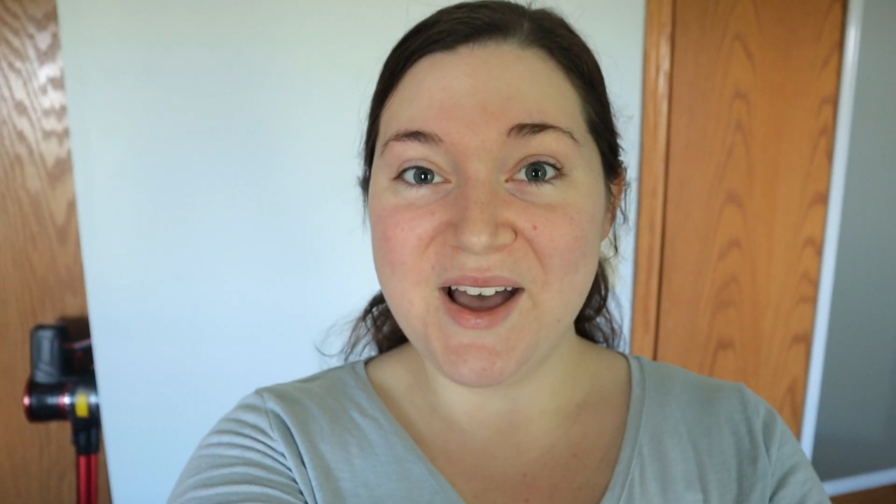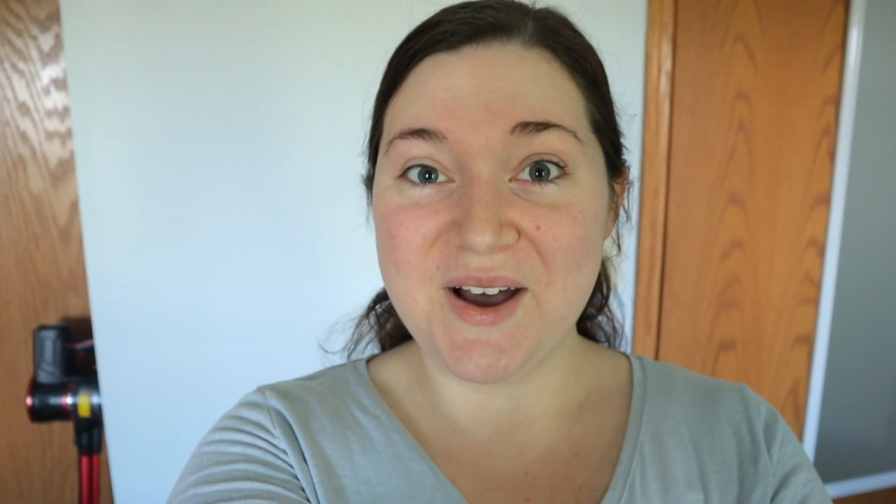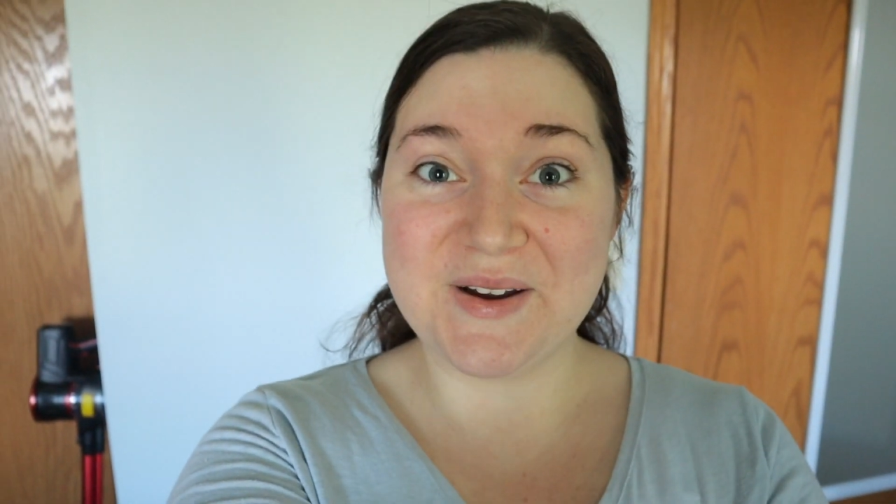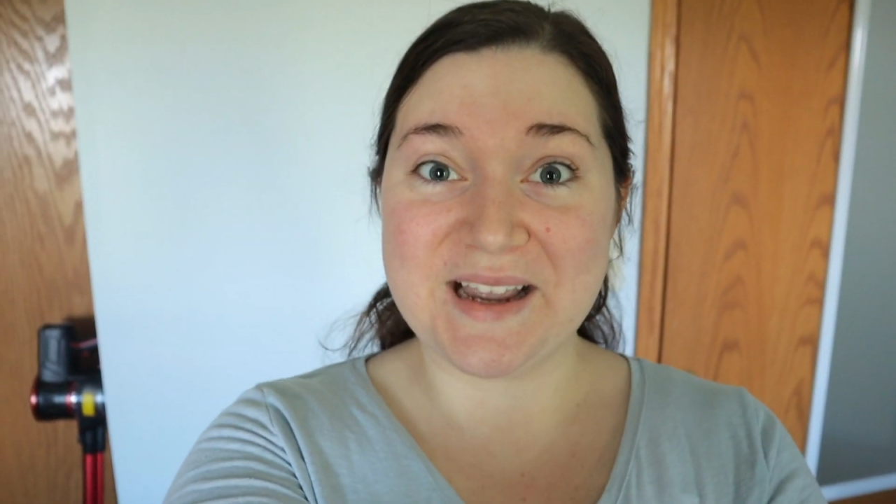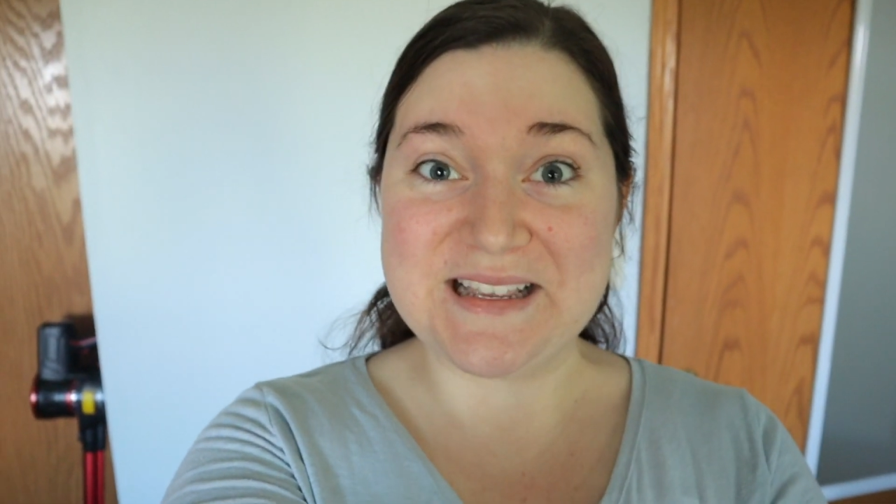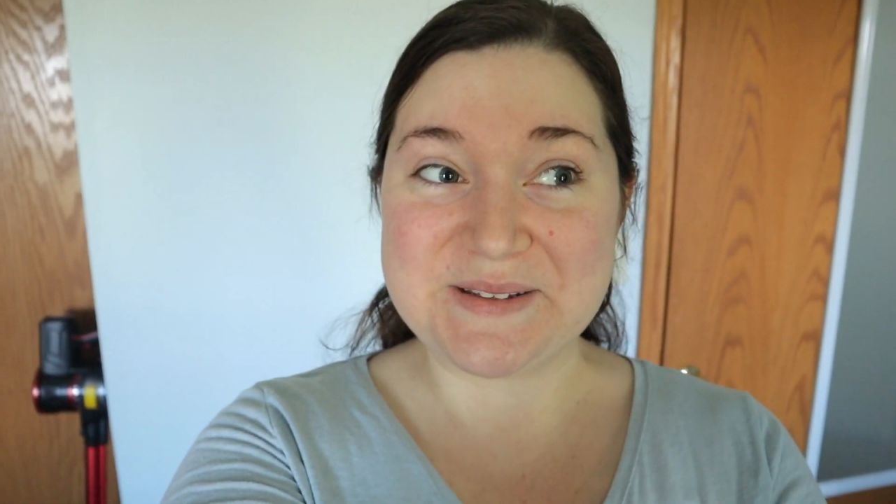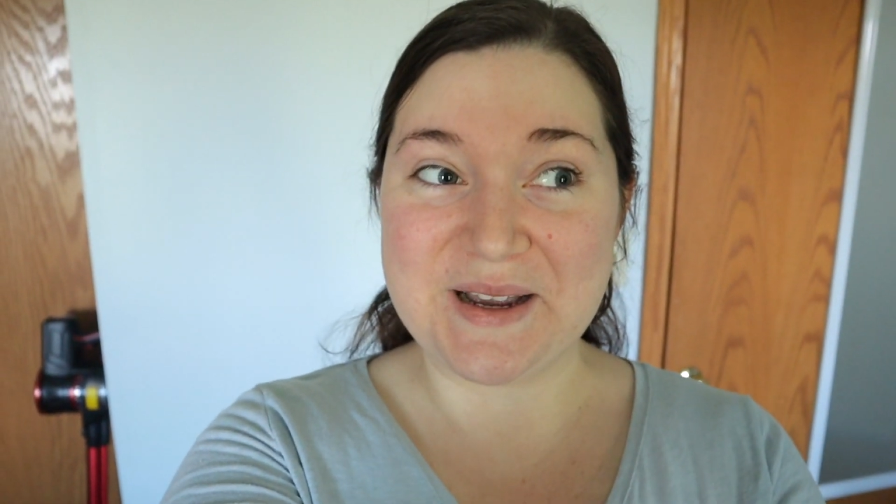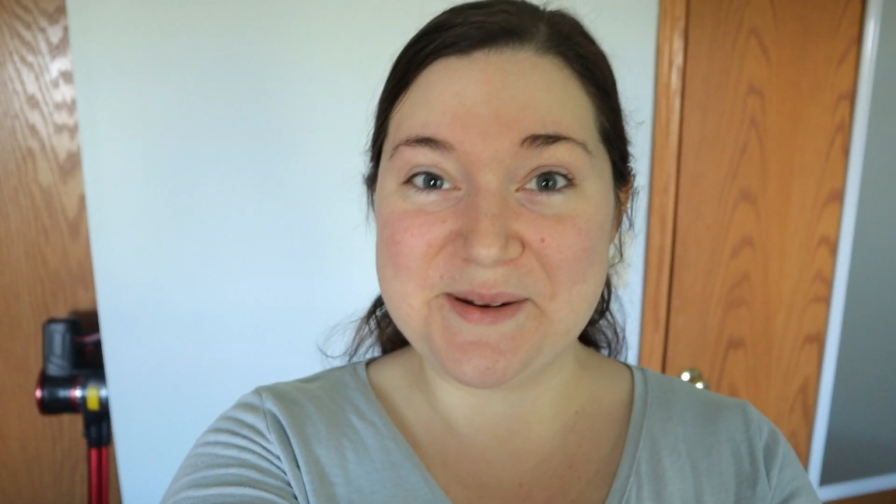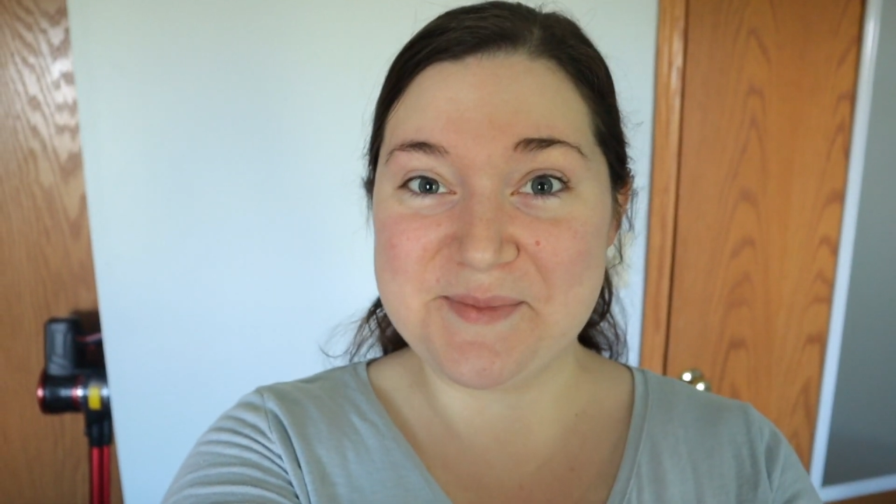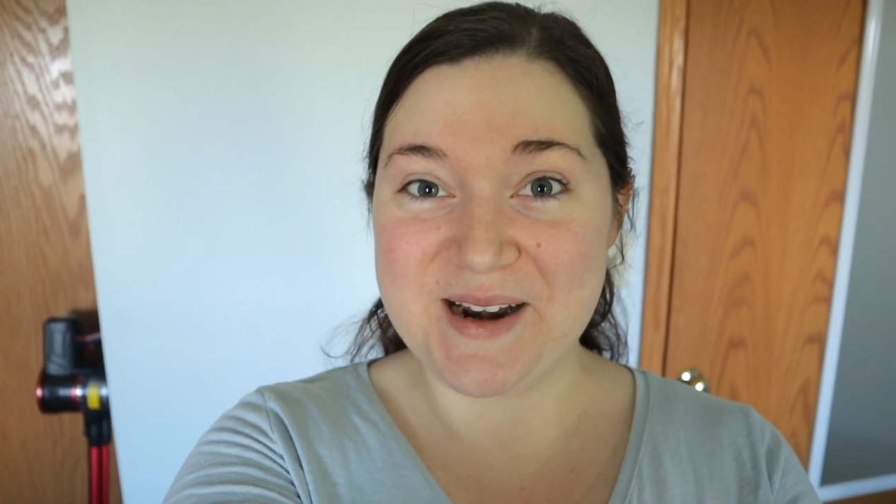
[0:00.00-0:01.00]
Okay, so
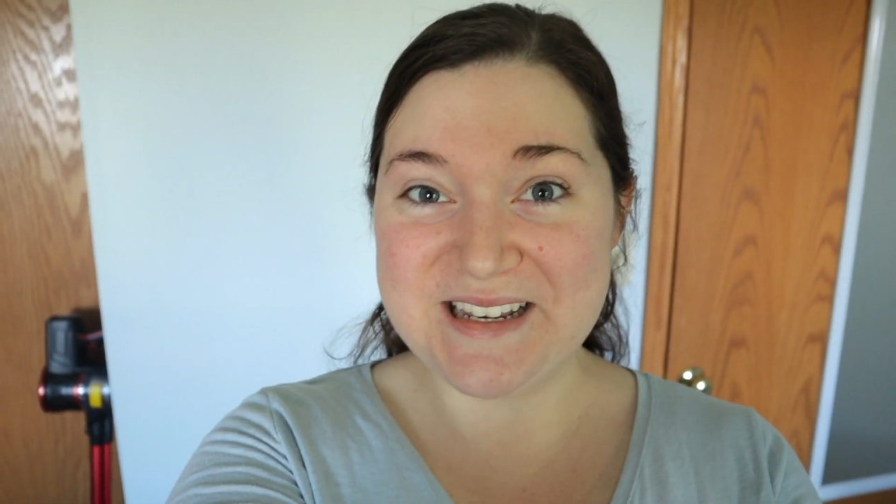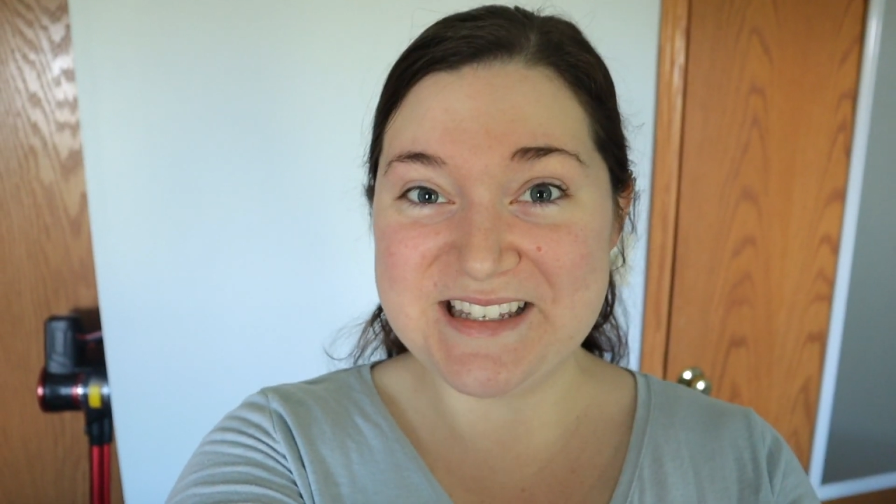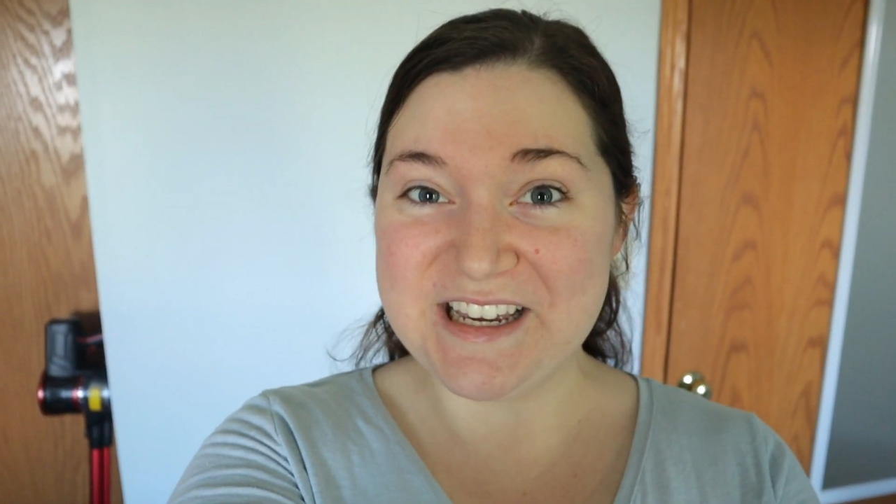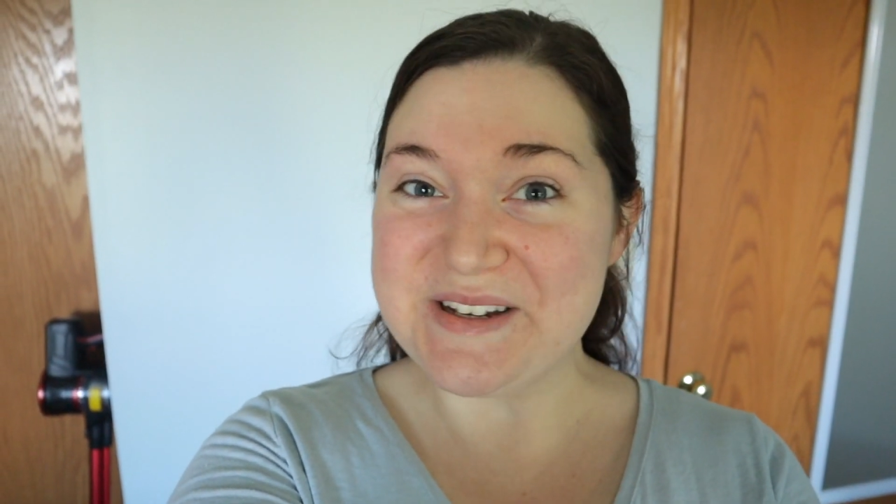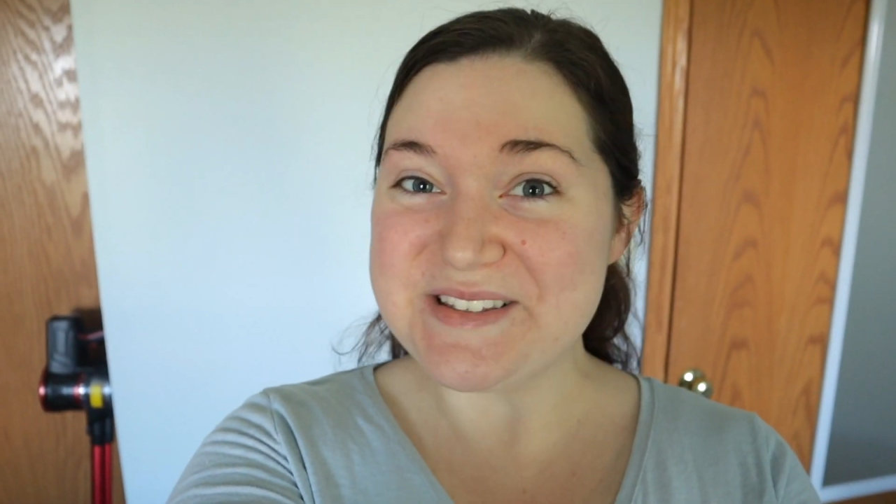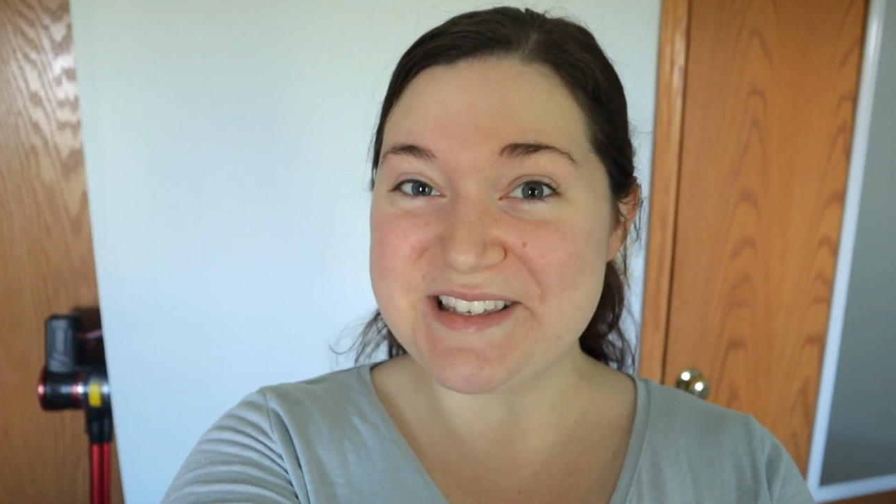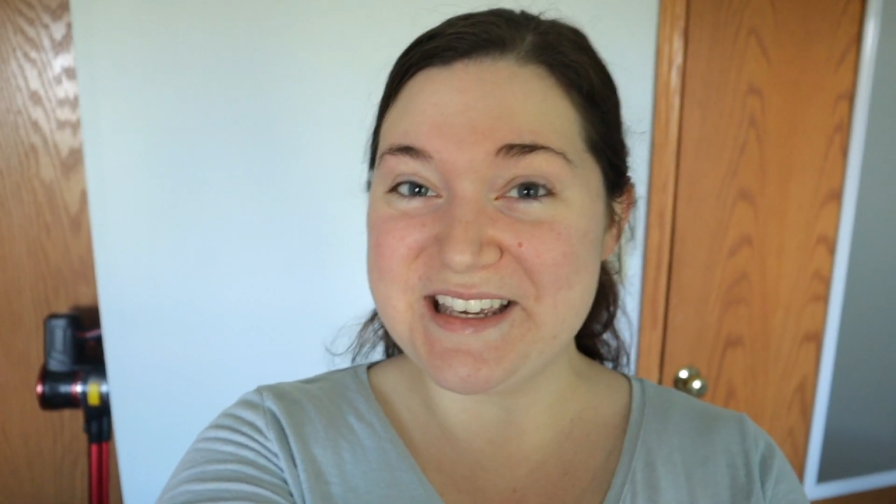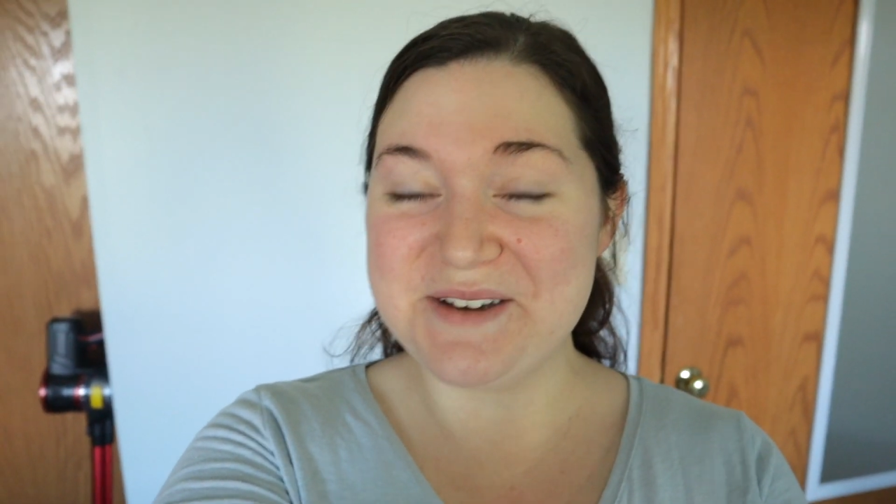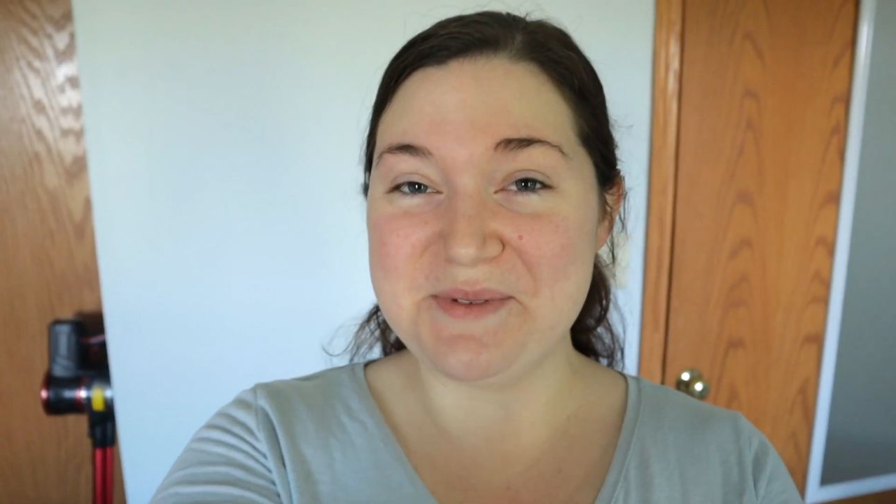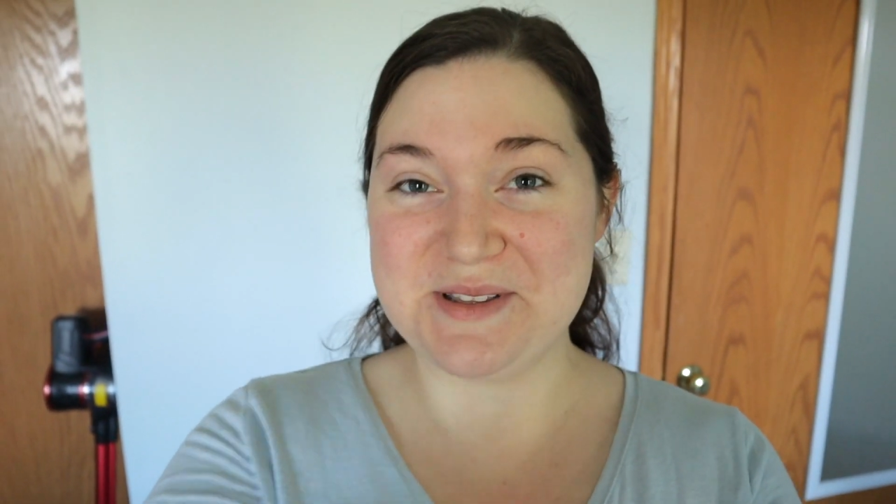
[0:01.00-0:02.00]
I am ready to go
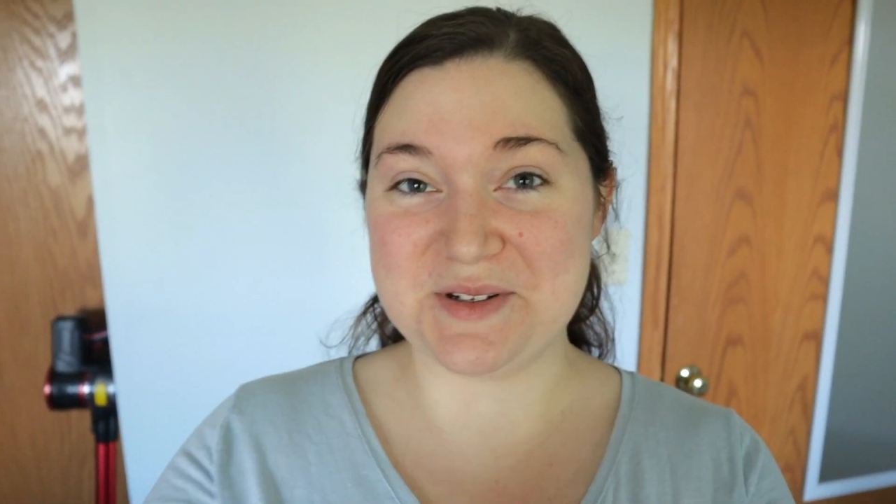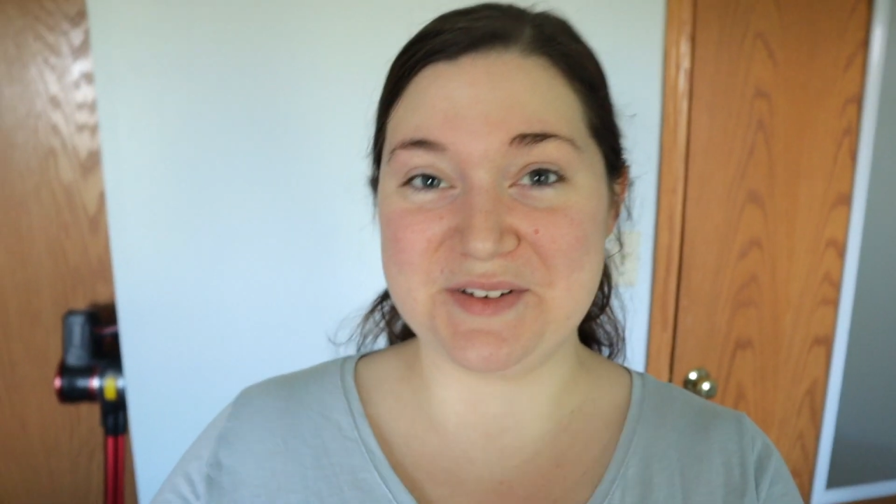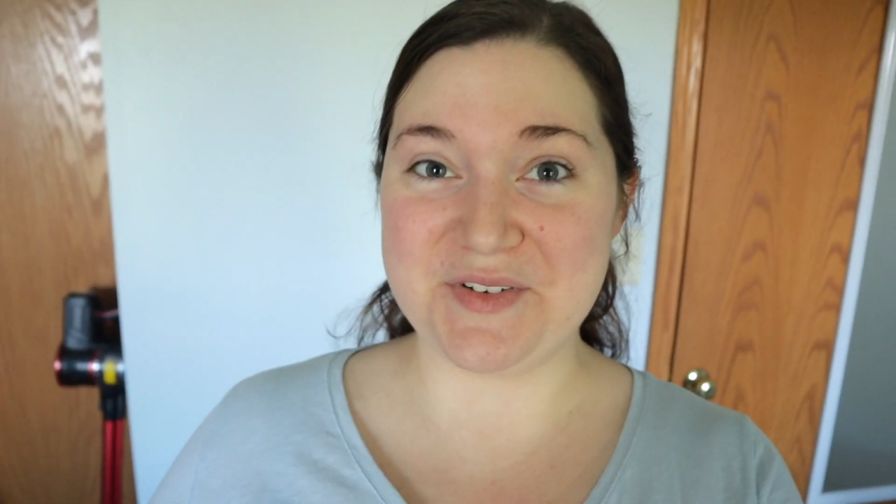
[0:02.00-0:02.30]
see what sort